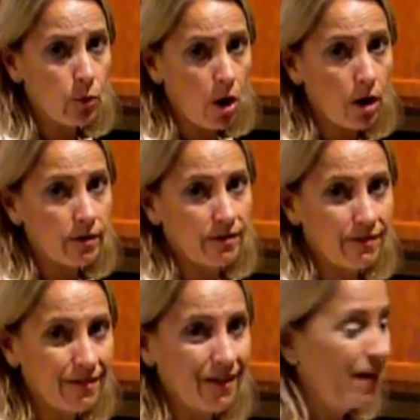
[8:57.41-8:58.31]
rock.
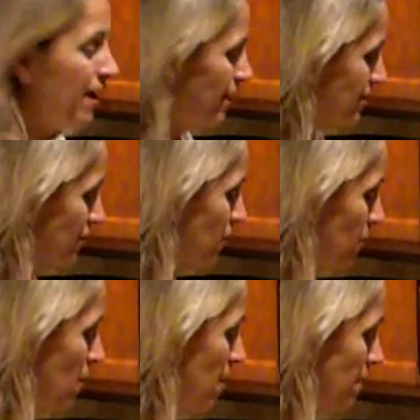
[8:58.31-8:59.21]

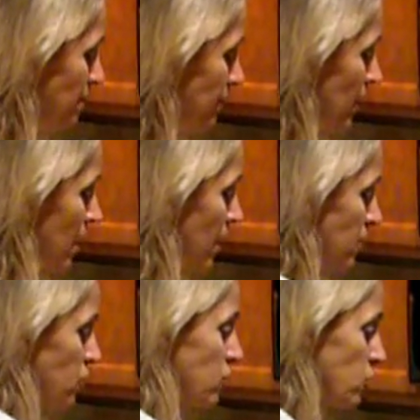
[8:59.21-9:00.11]
So
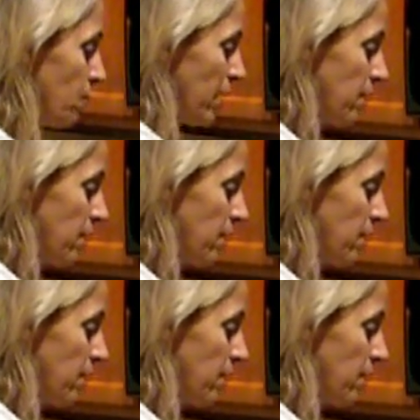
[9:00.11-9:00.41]
just